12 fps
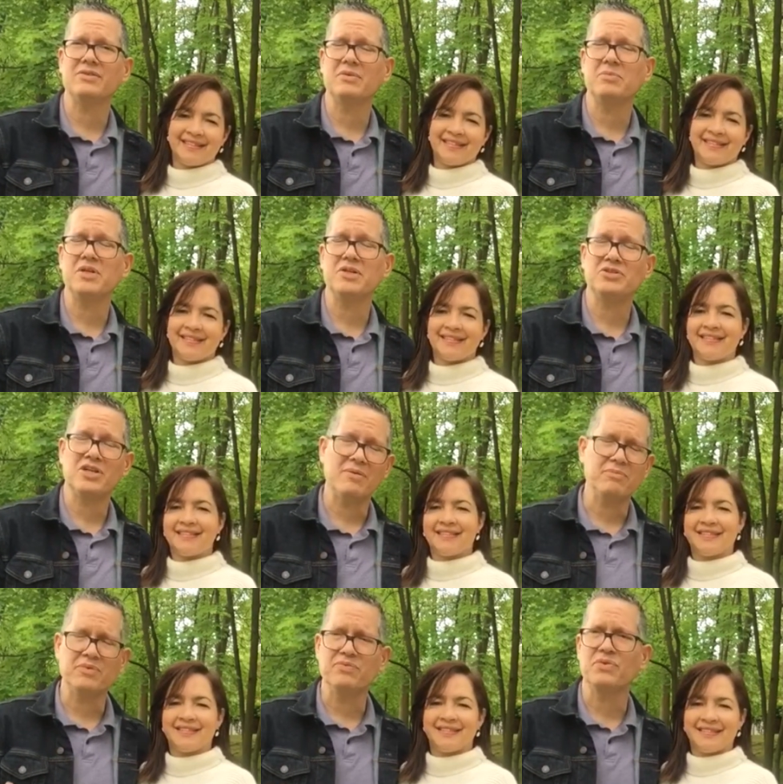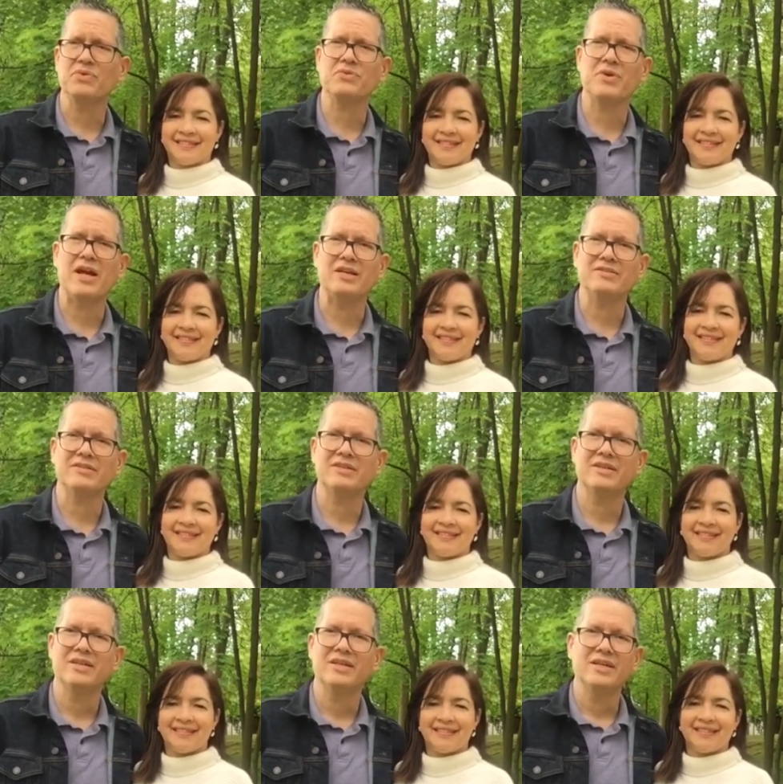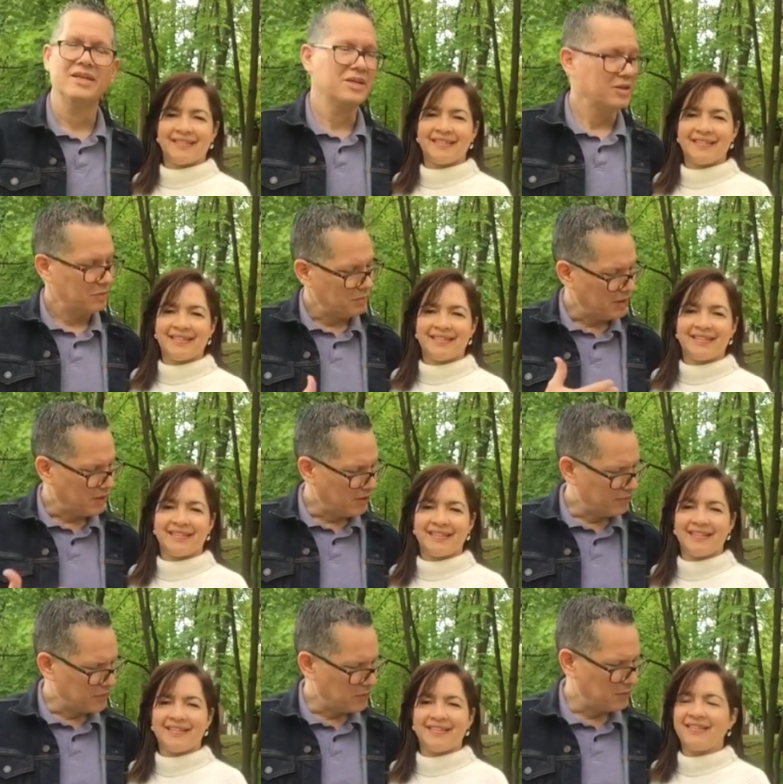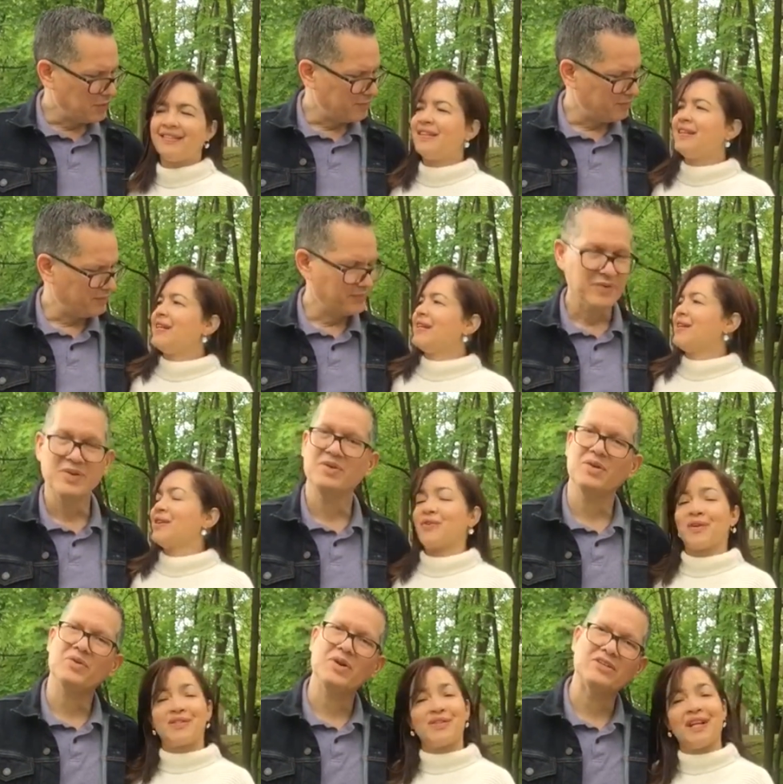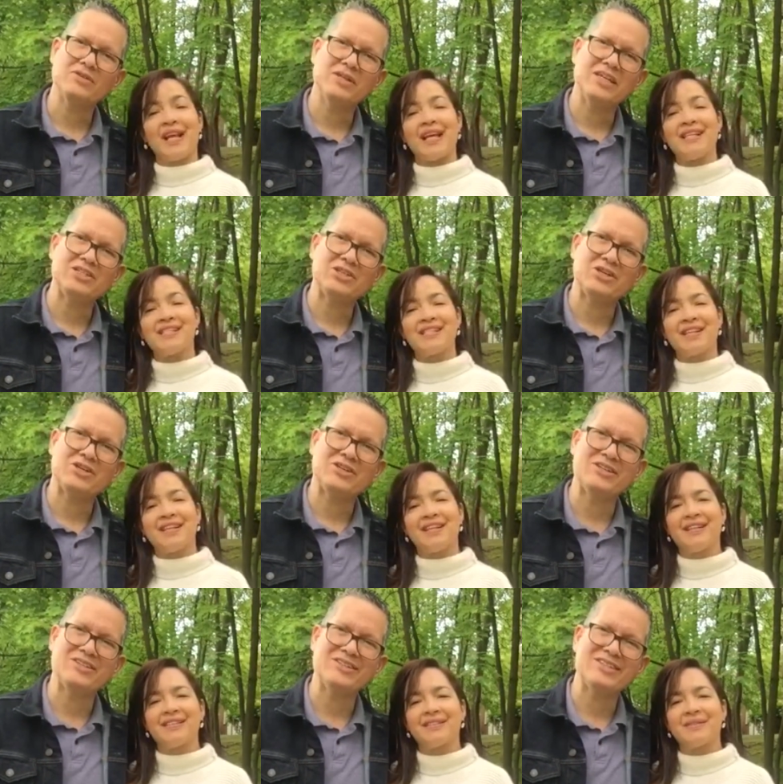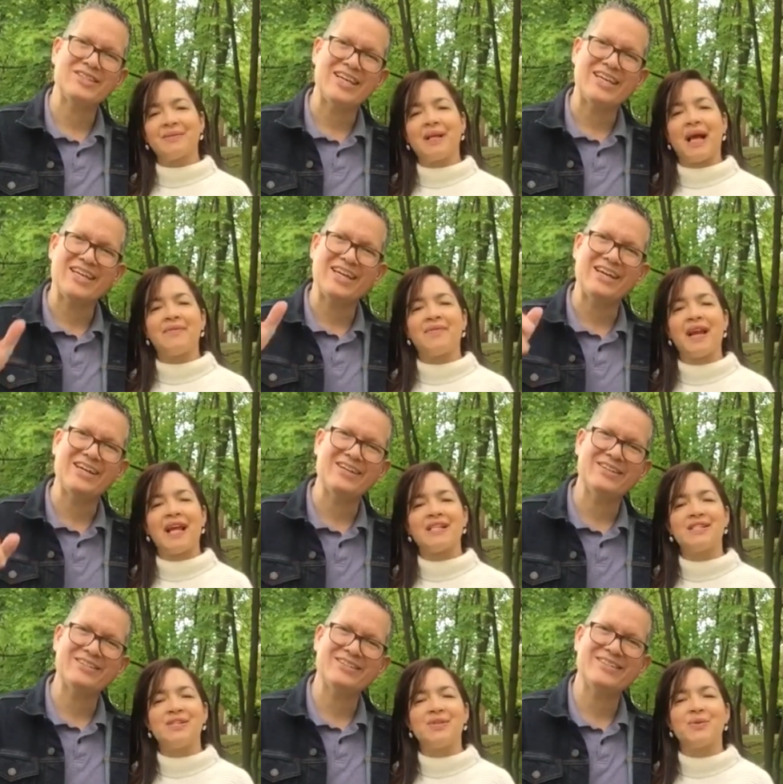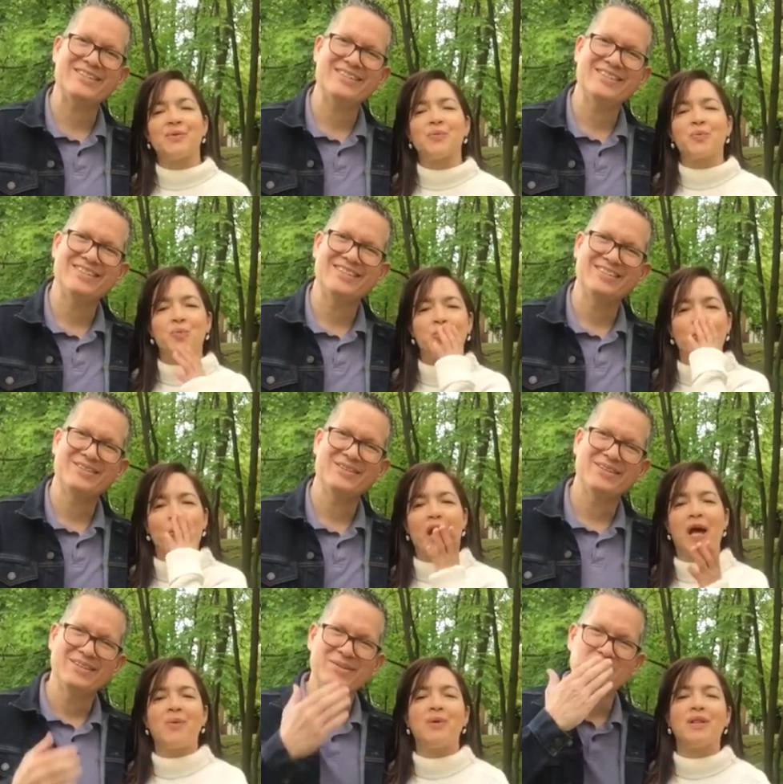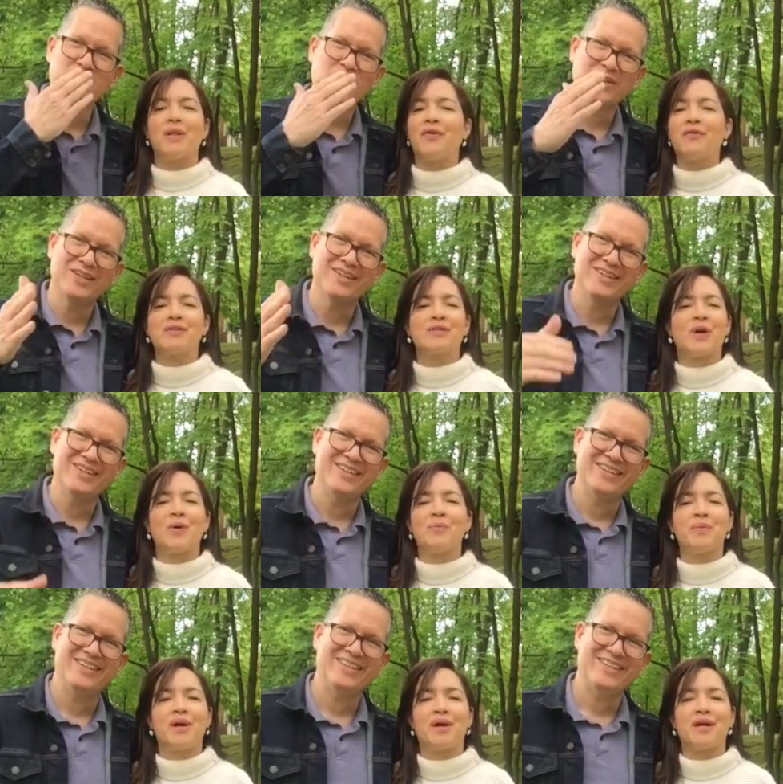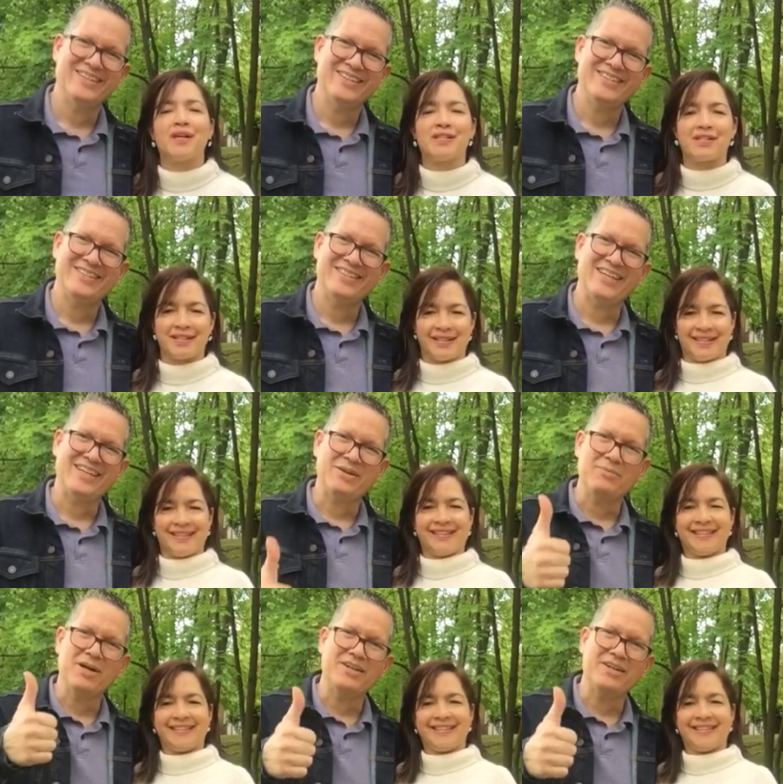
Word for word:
Speaker 1: you're going to be a champion for Christ. We love you. Congratulations. Congratulations. Take God care. bless
Speaker 2: you. We love you so much. Take care,